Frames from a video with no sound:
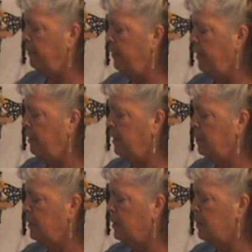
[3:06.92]

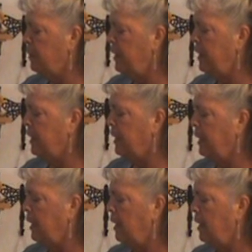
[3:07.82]
variable speed. I
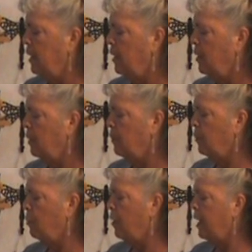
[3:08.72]

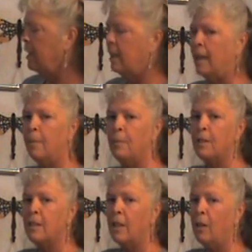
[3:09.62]
walk it up
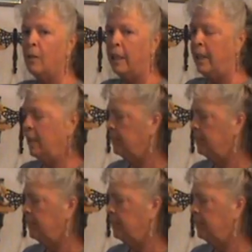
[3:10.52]
slowly.